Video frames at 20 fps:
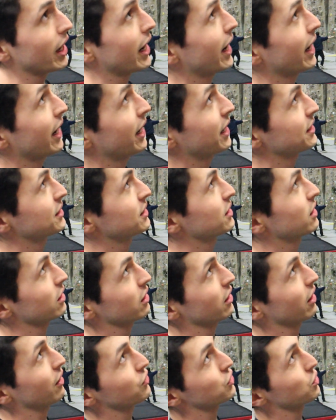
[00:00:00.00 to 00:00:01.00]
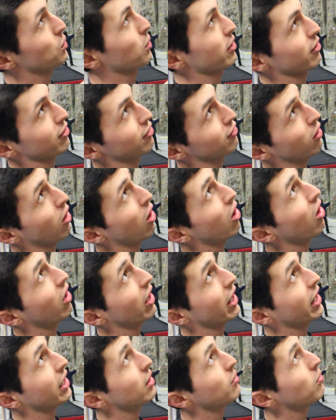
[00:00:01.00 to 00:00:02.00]
And if she were to fall
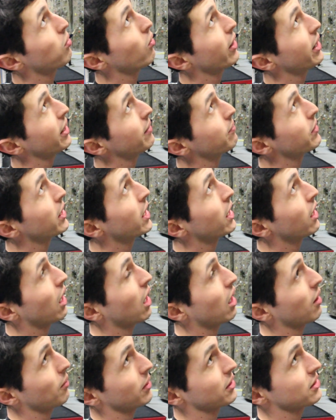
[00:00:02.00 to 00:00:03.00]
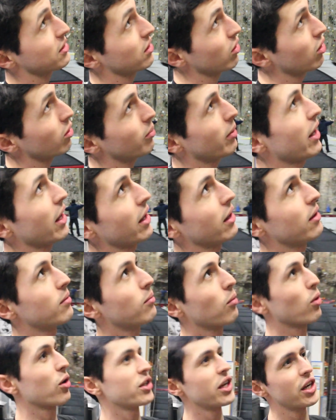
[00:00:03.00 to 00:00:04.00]
at any point, it's a little bit
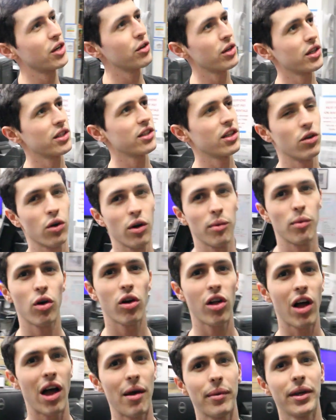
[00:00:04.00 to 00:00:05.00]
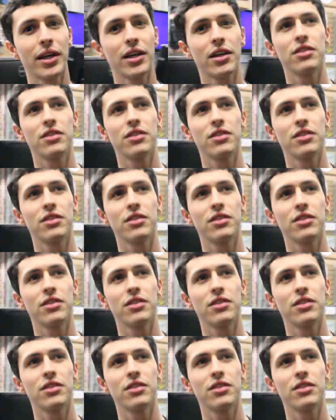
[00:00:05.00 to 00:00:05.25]
more dangerous than normal climbing